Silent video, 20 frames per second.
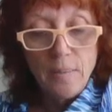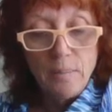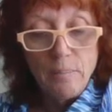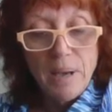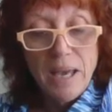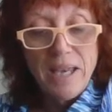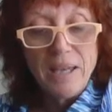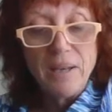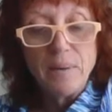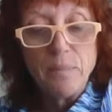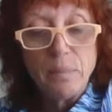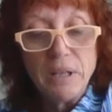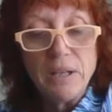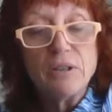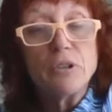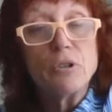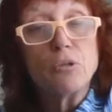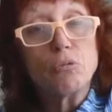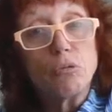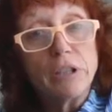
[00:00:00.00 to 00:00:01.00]
may it
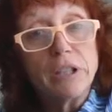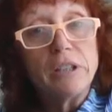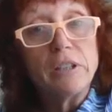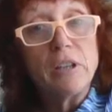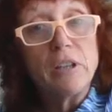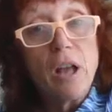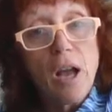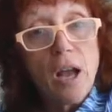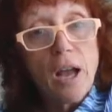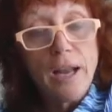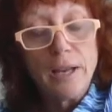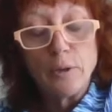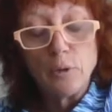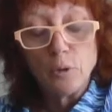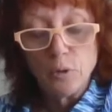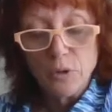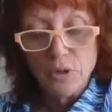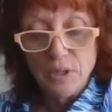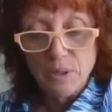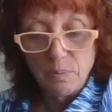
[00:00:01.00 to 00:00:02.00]
be the real I
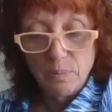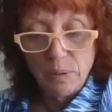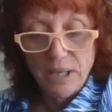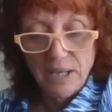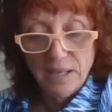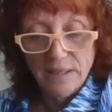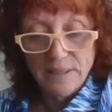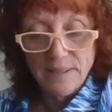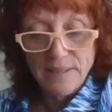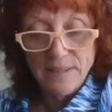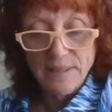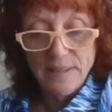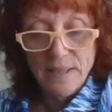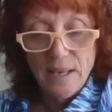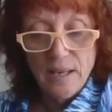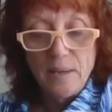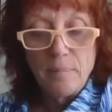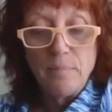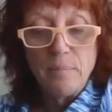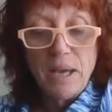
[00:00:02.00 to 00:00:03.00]
who speaks,
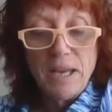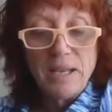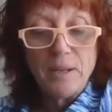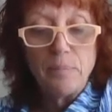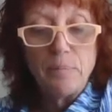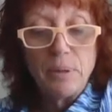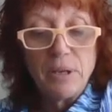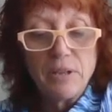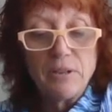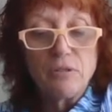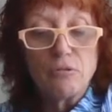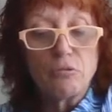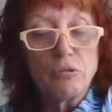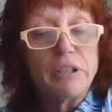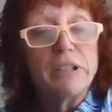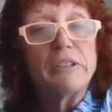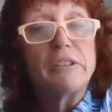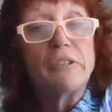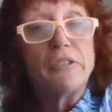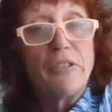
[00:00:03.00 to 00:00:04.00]
may it be the
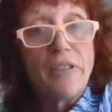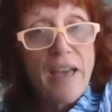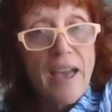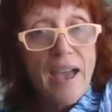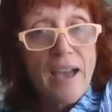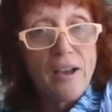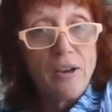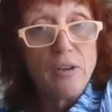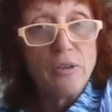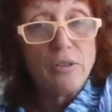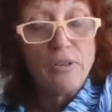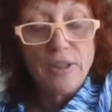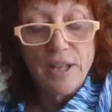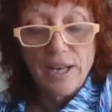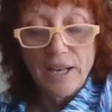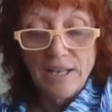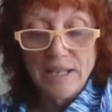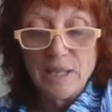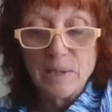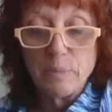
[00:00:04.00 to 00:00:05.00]
real thou
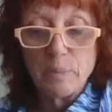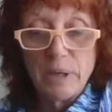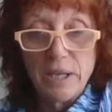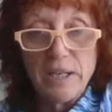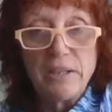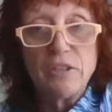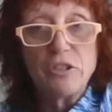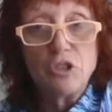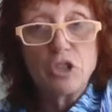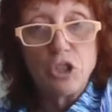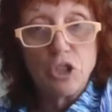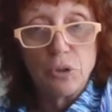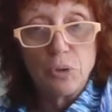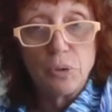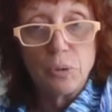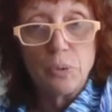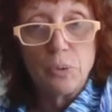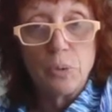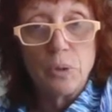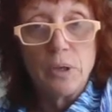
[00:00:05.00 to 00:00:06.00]
that I speak
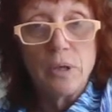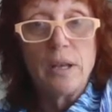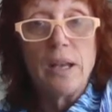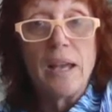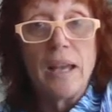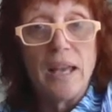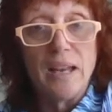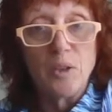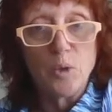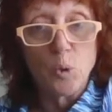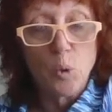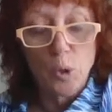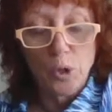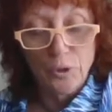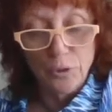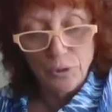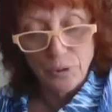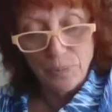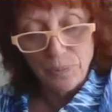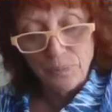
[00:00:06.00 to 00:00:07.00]
to, end
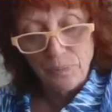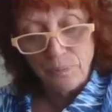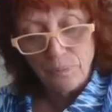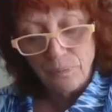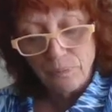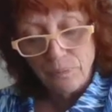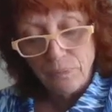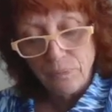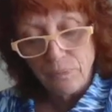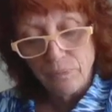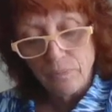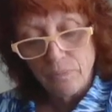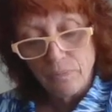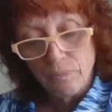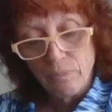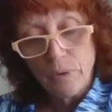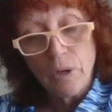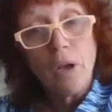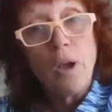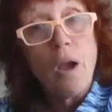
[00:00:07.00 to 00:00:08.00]
quote.
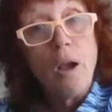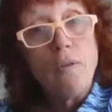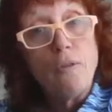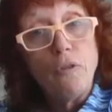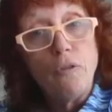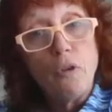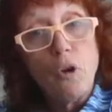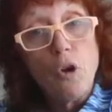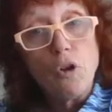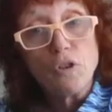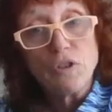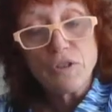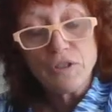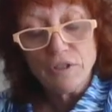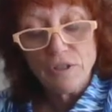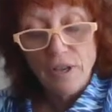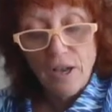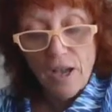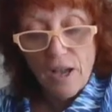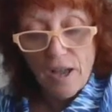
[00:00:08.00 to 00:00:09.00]

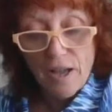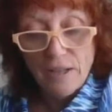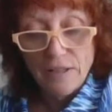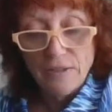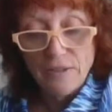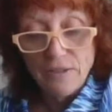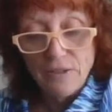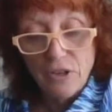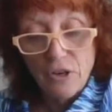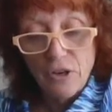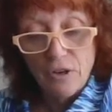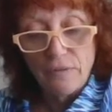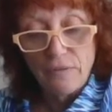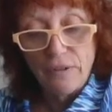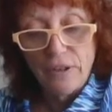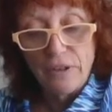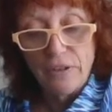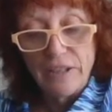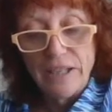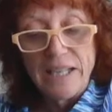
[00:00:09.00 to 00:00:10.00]
False gods are
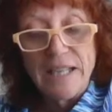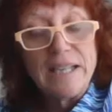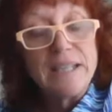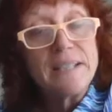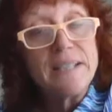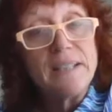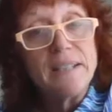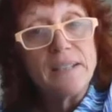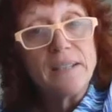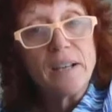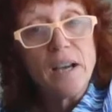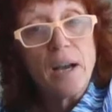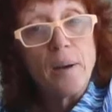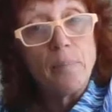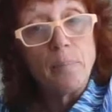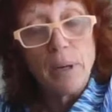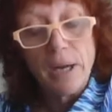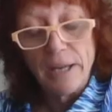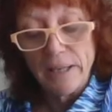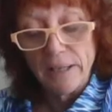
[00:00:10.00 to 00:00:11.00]
very easy to
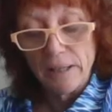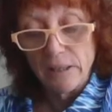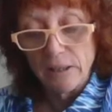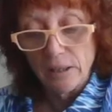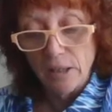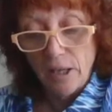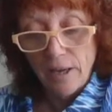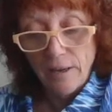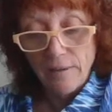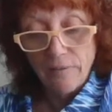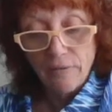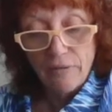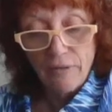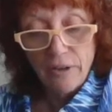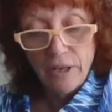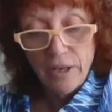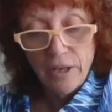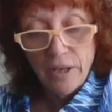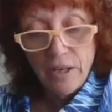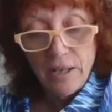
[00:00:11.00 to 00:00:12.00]
come by in life.
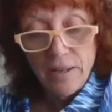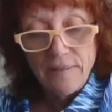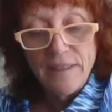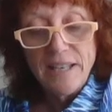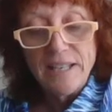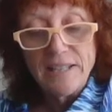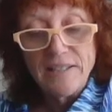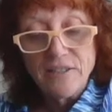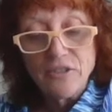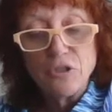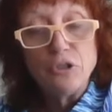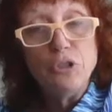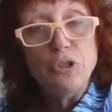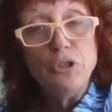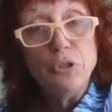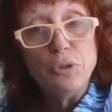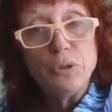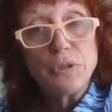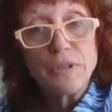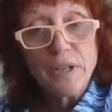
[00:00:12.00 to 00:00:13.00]
They
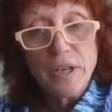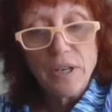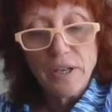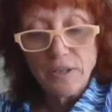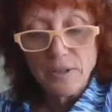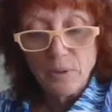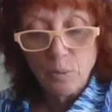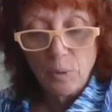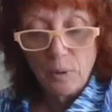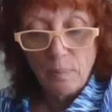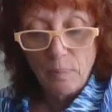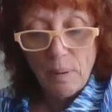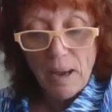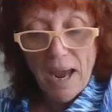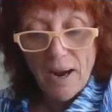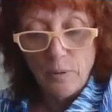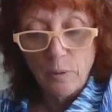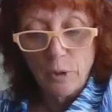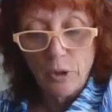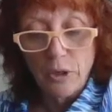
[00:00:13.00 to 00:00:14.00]
seduce us with
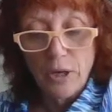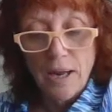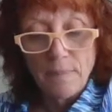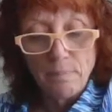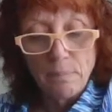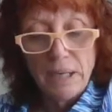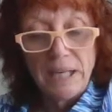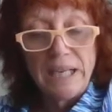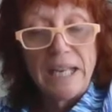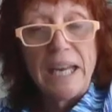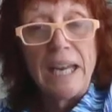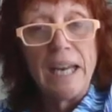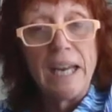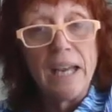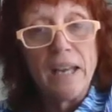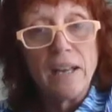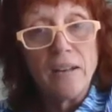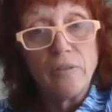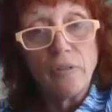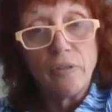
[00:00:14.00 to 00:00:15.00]
power and money
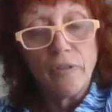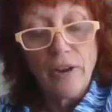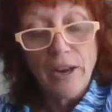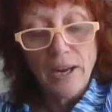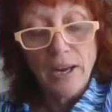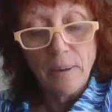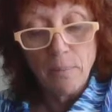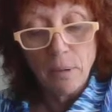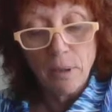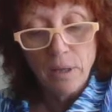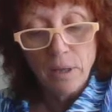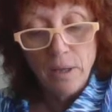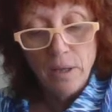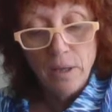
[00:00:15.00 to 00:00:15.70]
and fame.